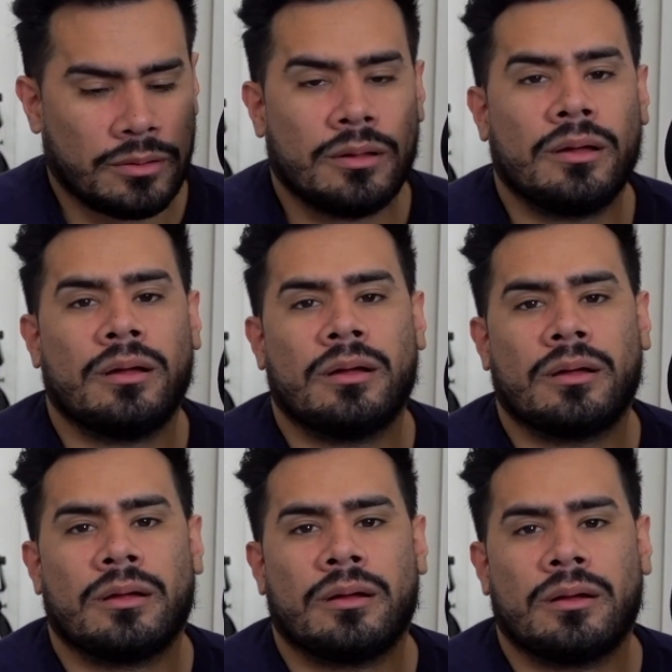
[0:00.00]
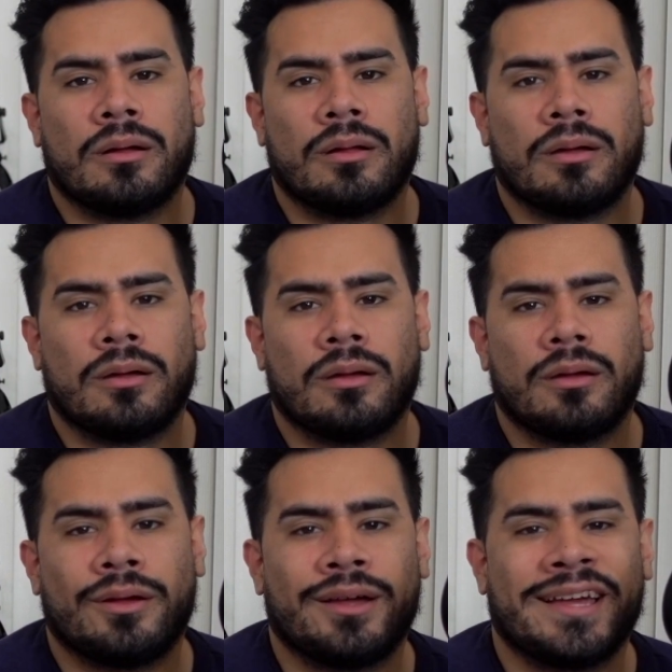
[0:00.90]

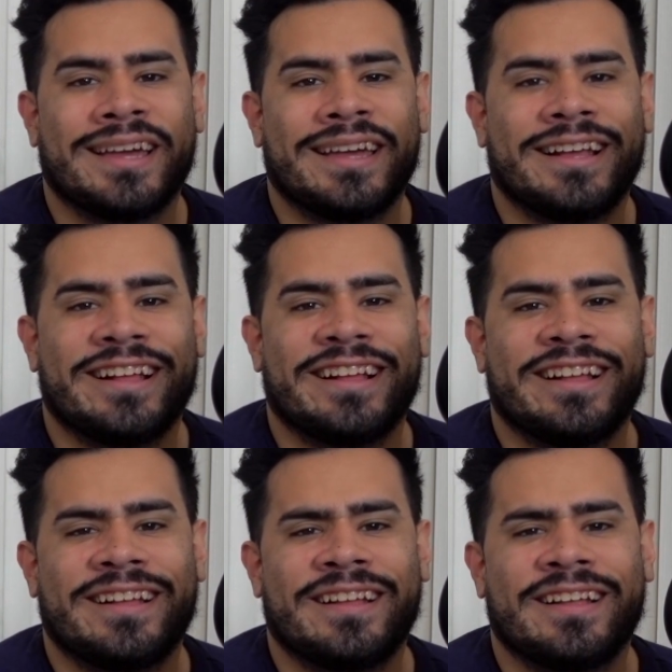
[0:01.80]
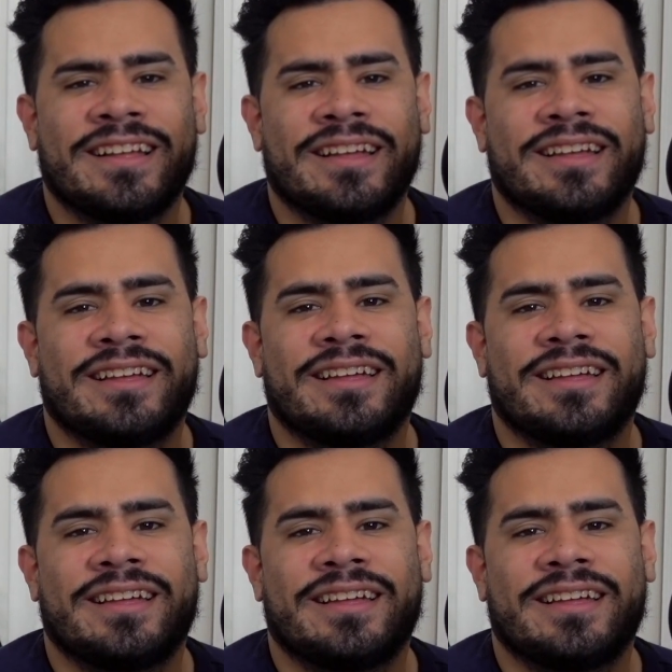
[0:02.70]
No words are spoken by the person on screen.